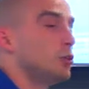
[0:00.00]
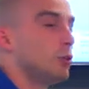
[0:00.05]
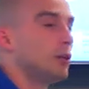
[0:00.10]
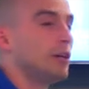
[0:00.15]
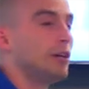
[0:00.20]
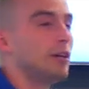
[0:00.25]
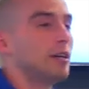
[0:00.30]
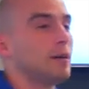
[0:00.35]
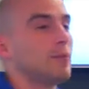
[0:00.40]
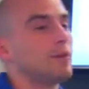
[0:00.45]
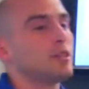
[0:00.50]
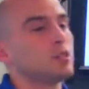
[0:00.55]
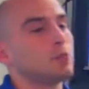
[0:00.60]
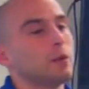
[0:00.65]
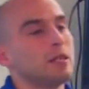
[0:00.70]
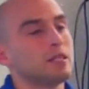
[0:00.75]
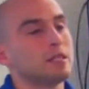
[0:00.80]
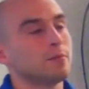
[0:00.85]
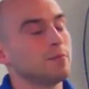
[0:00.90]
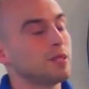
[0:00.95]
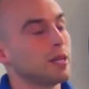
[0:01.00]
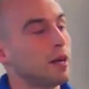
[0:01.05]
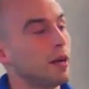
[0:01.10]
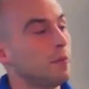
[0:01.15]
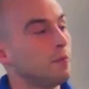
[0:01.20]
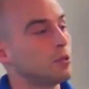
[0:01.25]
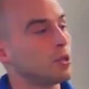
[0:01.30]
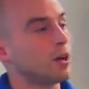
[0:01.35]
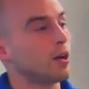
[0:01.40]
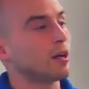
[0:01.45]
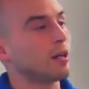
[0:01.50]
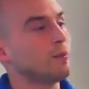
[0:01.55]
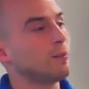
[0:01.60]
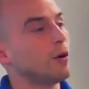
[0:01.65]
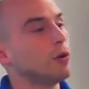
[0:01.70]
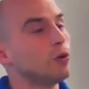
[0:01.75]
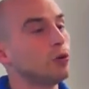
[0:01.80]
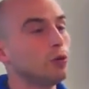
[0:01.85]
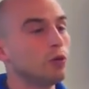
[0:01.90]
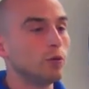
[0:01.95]
Twitter, and I'm going to spend some time talking
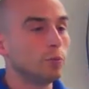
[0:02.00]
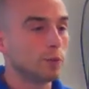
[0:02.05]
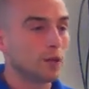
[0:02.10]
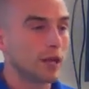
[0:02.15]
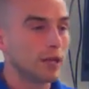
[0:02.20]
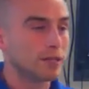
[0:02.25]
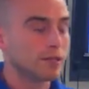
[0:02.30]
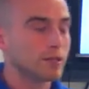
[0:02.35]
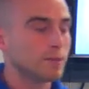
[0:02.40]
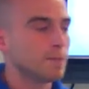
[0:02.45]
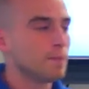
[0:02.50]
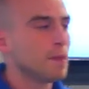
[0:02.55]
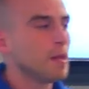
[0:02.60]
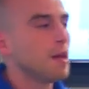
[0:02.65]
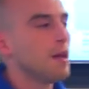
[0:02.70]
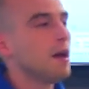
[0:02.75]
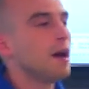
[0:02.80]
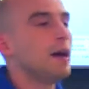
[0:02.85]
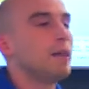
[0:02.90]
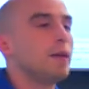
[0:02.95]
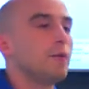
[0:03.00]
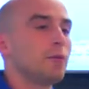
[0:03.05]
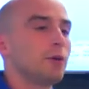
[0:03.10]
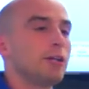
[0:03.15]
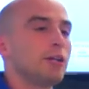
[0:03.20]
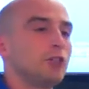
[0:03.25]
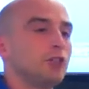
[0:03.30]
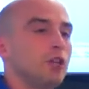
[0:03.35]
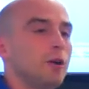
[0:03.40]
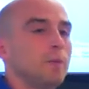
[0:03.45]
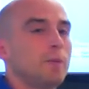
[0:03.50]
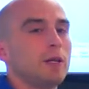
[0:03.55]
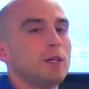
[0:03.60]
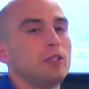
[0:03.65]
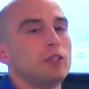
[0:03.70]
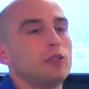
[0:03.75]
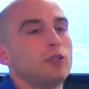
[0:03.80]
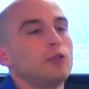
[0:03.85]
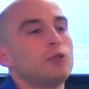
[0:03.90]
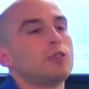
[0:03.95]
about Google+. And then we're going to jump
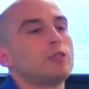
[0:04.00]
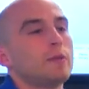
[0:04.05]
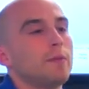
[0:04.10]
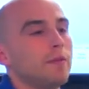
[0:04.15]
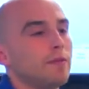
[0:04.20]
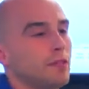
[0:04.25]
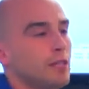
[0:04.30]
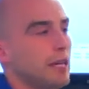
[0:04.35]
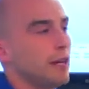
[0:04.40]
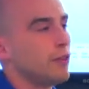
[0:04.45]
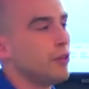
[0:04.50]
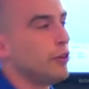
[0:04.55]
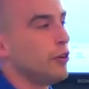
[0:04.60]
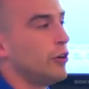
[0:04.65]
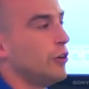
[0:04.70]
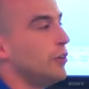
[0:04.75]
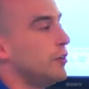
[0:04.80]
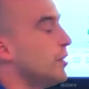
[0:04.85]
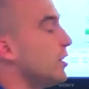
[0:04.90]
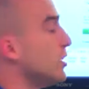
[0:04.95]
into some of the other,